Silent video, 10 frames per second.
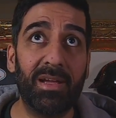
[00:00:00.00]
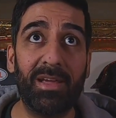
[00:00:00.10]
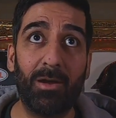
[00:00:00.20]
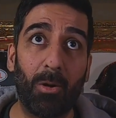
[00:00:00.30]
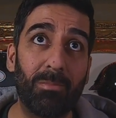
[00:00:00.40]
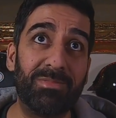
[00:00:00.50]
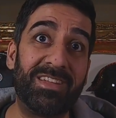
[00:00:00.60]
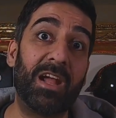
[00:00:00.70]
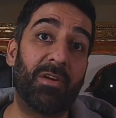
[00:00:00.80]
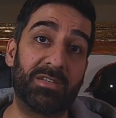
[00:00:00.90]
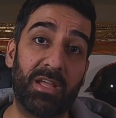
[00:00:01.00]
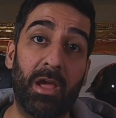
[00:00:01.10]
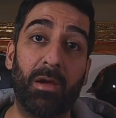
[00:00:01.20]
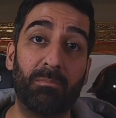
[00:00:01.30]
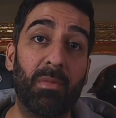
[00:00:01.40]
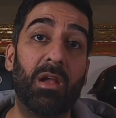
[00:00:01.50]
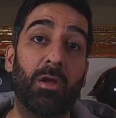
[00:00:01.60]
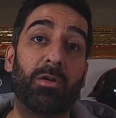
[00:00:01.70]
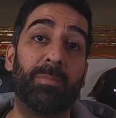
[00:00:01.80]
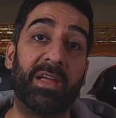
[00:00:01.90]
you know, dare I say, a
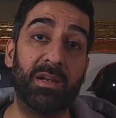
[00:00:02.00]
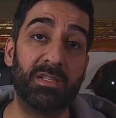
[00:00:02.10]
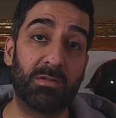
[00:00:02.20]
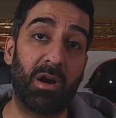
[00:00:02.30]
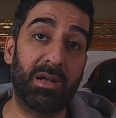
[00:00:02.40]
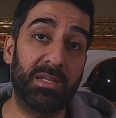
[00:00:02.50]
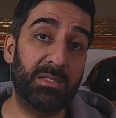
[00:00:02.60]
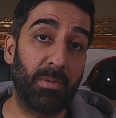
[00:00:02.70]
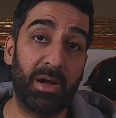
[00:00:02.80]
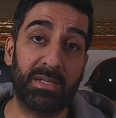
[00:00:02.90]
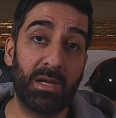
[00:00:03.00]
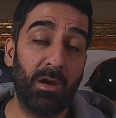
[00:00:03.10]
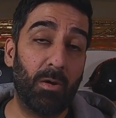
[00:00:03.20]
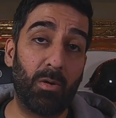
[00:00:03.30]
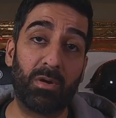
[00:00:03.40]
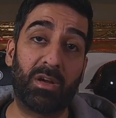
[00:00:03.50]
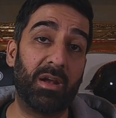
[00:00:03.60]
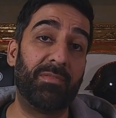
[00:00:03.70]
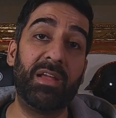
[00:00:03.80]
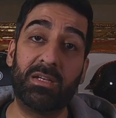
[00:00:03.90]
lot of beginners ride these bikes or
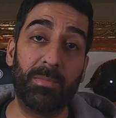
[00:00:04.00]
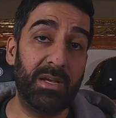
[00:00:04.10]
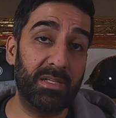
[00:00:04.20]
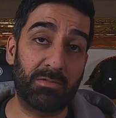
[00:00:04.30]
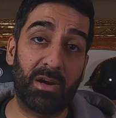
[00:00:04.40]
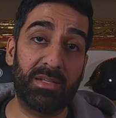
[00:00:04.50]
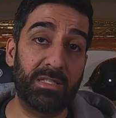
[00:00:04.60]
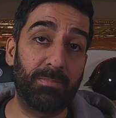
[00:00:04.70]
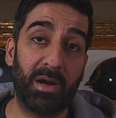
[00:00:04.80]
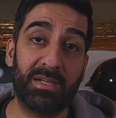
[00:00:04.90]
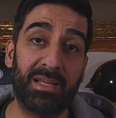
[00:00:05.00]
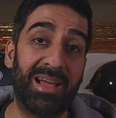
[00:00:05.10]
kind of intermediates ride these bikes,